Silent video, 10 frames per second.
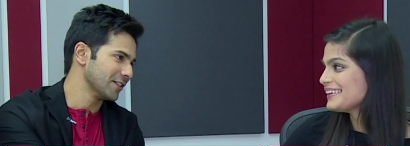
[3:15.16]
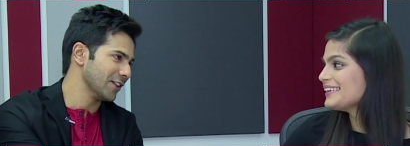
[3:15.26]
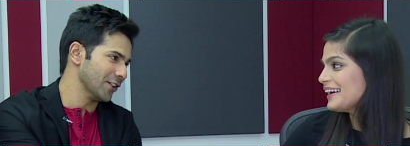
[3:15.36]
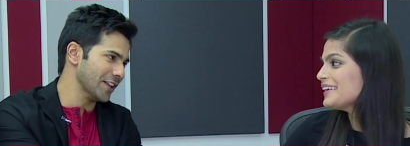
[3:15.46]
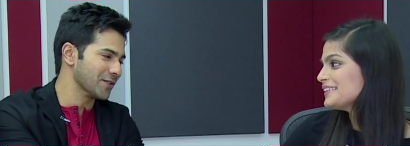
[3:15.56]

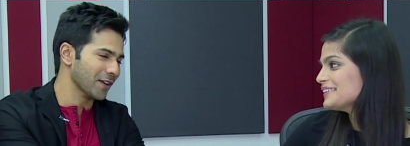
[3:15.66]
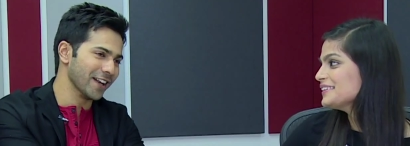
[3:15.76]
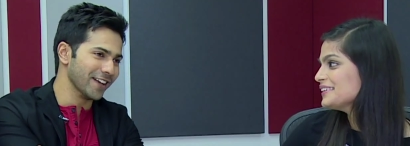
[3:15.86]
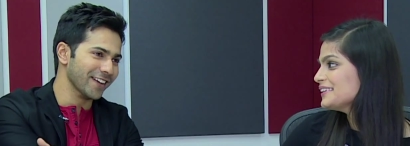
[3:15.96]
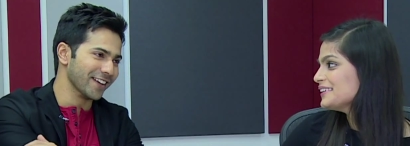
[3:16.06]
Speaker 1: Yeah. On this one,
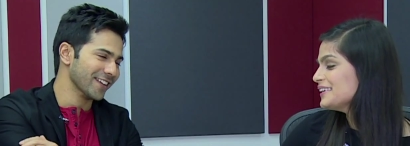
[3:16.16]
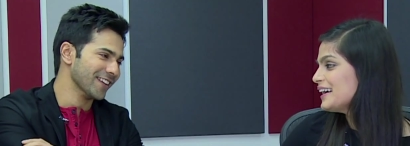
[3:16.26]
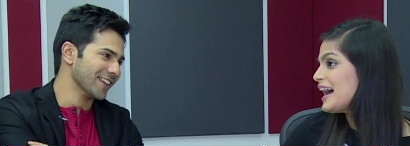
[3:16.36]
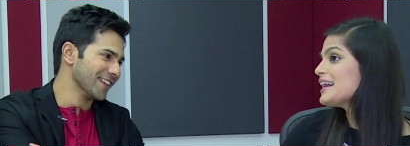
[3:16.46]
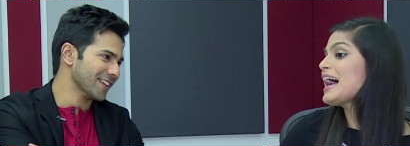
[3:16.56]
I did.
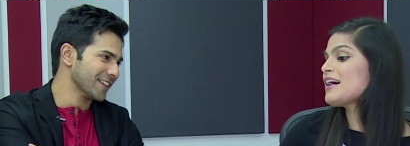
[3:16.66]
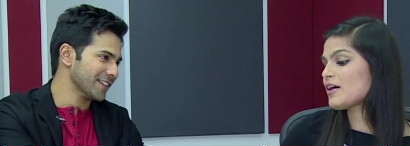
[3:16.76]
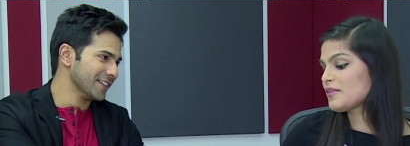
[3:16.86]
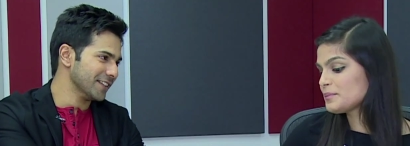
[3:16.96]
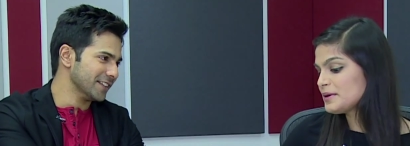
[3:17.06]
Speaker 2: And have
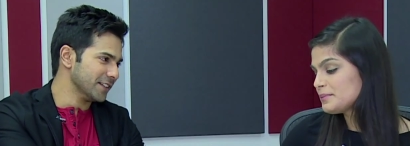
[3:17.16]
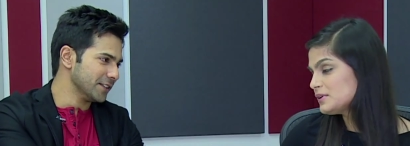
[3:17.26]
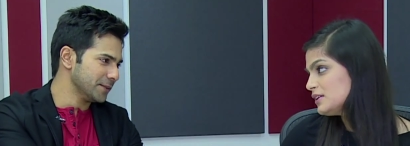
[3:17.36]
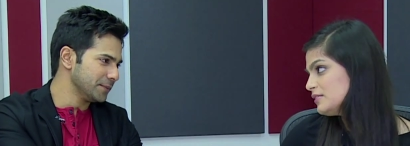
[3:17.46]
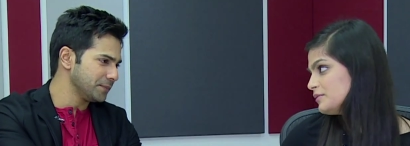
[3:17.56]
other
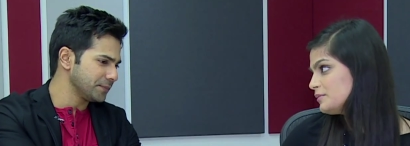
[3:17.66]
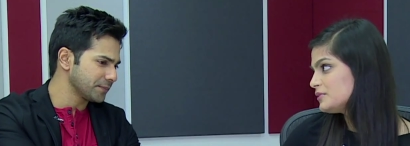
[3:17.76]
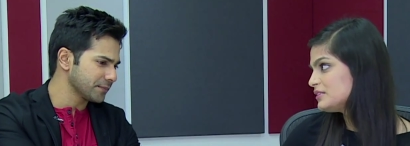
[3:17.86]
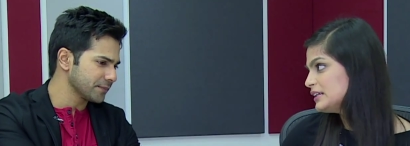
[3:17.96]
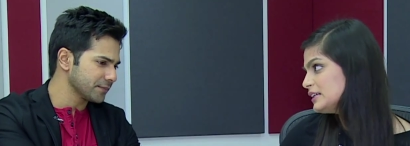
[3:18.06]
people
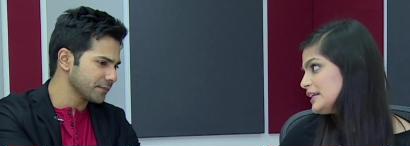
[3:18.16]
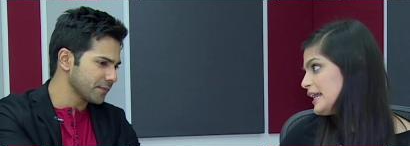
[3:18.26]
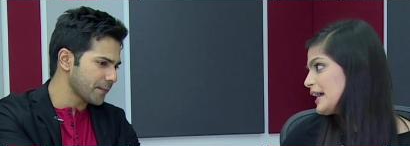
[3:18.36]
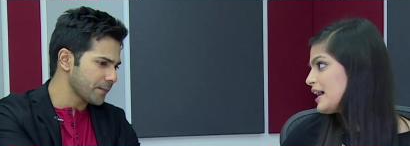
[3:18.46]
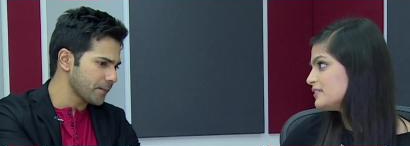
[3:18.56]
seen it?
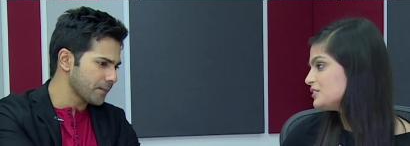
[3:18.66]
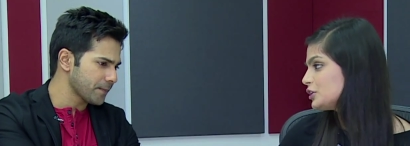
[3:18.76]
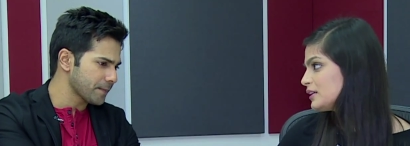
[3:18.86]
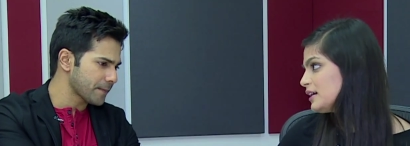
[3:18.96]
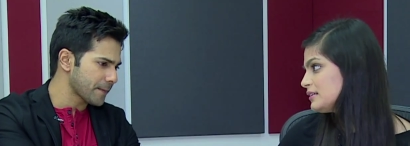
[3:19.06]
Like, has
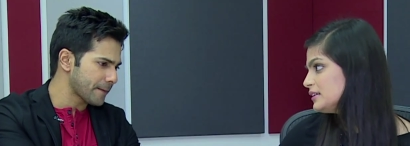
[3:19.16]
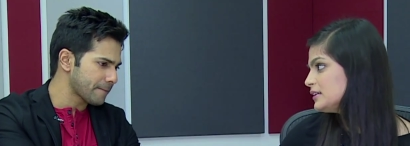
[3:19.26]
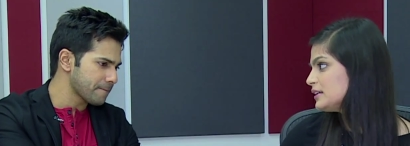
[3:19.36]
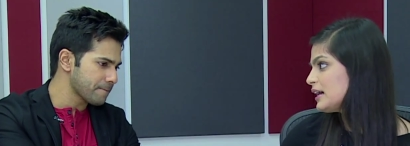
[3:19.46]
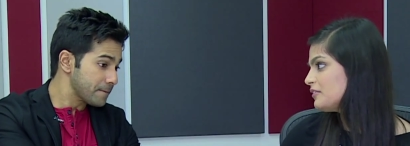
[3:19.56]
Shraddha seen
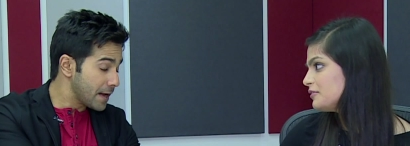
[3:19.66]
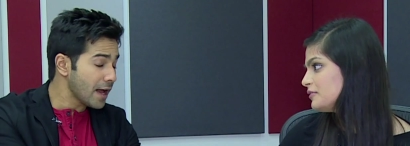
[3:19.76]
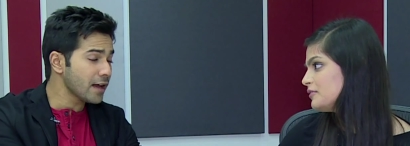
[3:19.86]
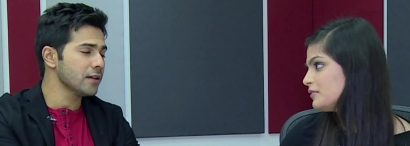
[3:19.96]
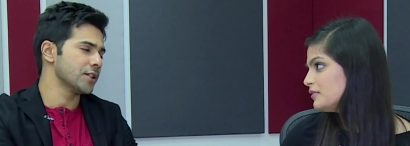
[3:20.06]
it? Have
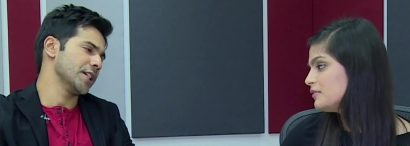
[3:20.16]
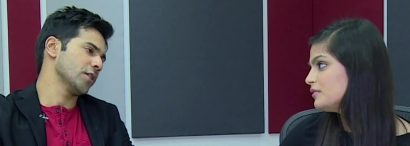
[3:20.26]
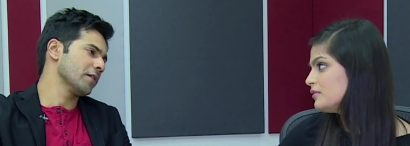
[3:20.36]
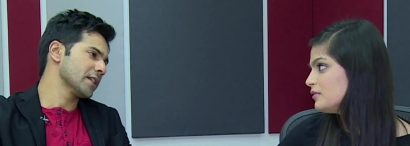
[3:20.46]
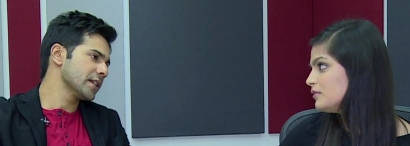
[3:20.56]
yeah, yeah.
Speaker 1: She's
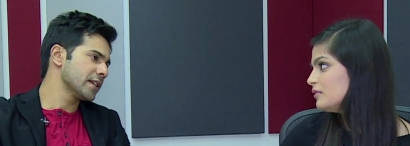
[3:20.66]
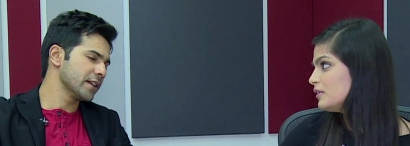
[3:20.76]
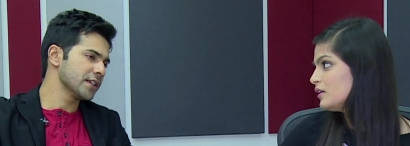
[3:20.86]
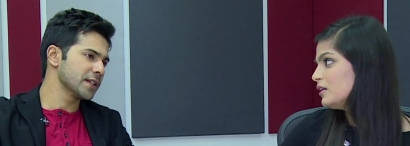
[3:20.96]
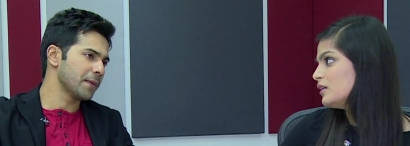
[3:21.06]
obviously seen
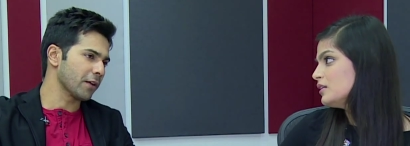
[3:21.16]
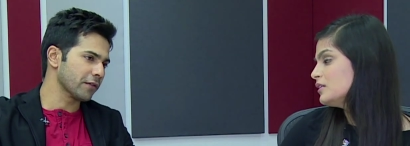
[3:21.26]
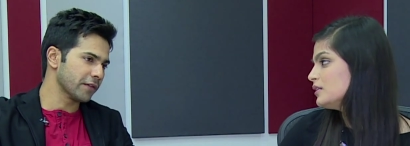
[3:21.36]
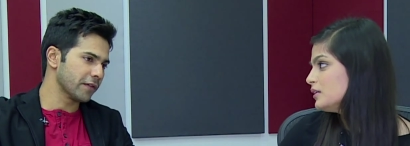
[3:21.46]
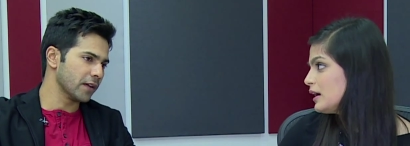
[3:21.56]
it. She's part
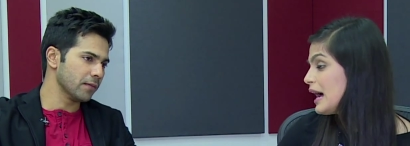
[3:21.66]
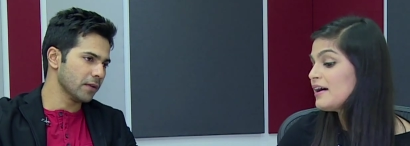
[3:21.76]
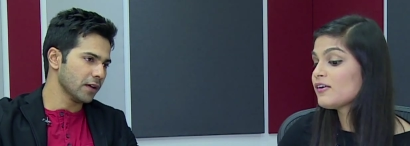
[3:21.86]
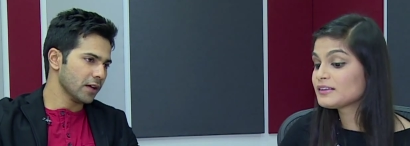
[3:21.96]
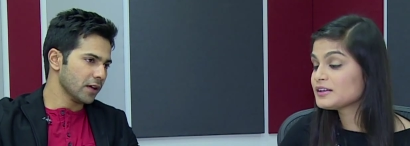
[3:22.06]
of the film.
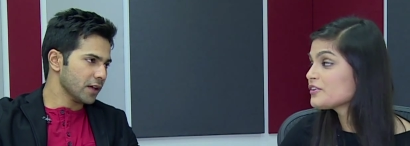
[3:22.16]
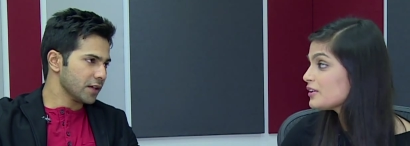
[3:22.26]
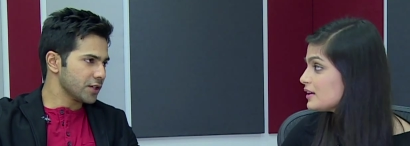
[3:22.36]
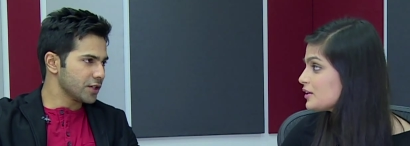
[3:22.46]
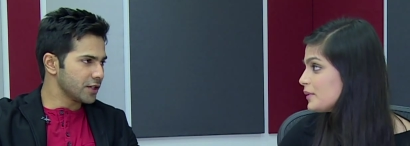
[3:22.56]
I
Speaker 2: heard that
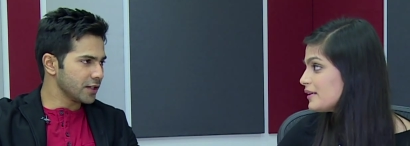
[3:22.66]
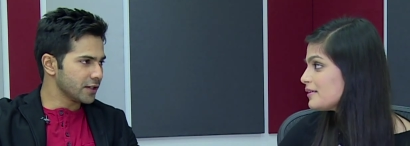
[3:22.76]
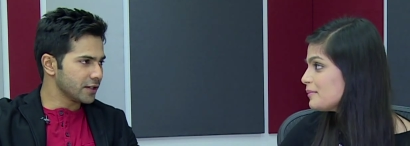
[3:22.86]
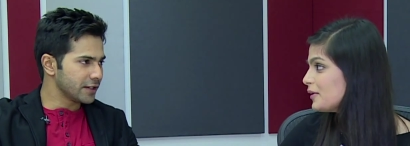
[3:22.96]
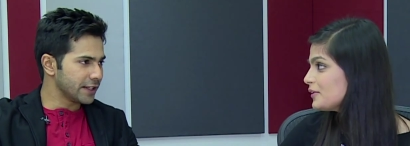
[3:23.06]
Hrithik
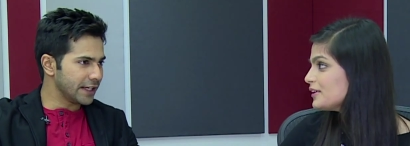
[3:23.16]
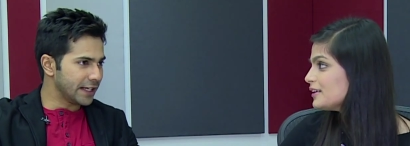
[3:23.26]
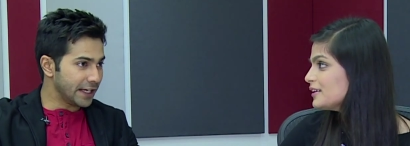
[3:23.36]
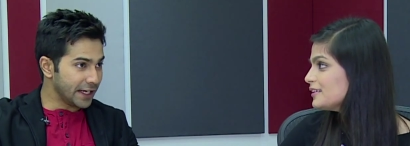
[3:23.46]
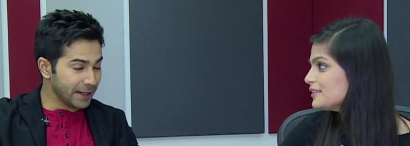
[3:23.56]
tweeted about it.
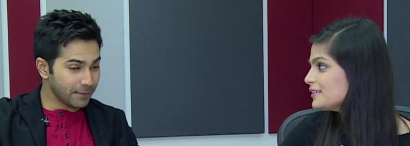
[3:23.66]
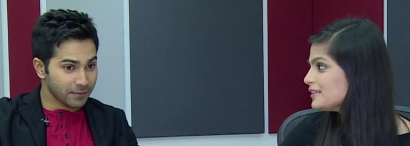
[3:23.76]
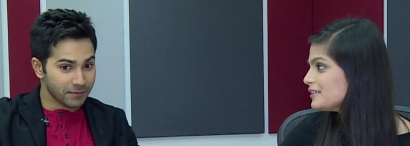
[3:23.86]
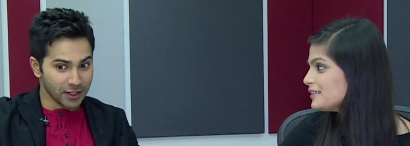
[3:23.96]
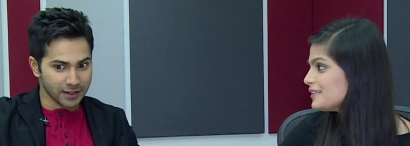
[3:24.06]

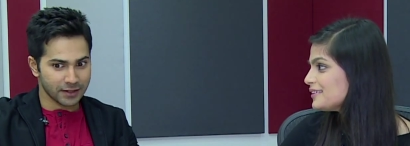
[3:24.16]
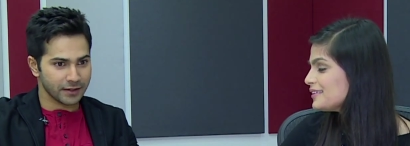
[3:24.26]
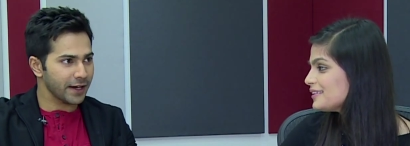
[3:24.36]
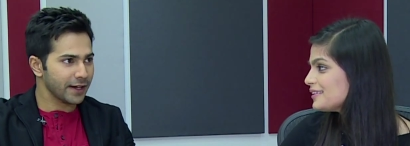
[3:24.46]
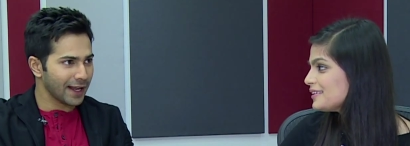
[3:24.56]
Speaker 1: He
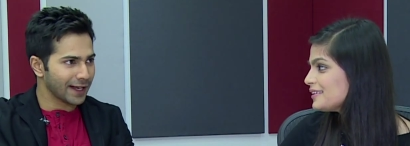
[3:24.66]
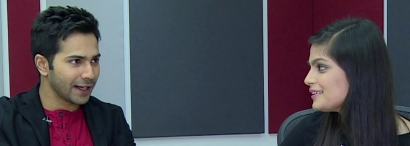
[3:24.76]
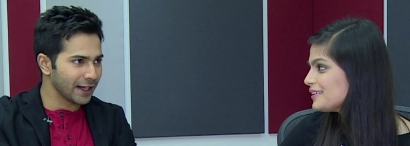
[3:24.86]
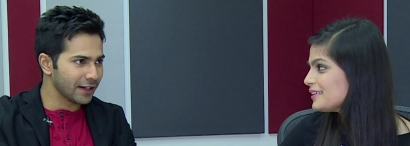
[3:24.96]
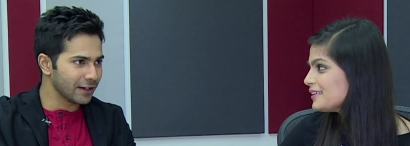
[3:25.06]
just did
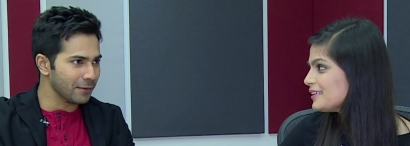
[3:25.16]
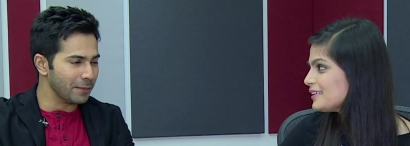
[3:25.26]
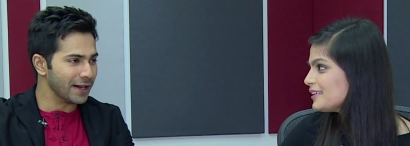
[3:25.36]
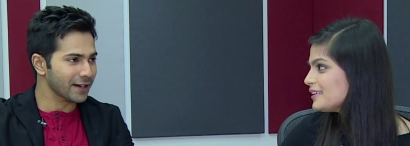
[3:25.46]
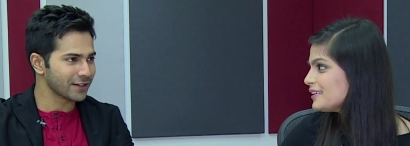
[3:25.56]
like in
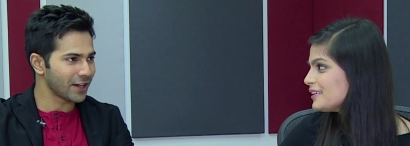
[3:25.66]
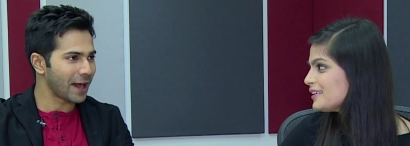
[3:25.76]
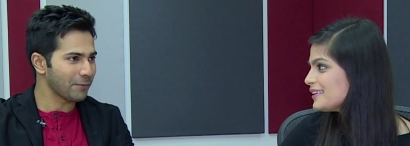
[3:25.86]
minutes, and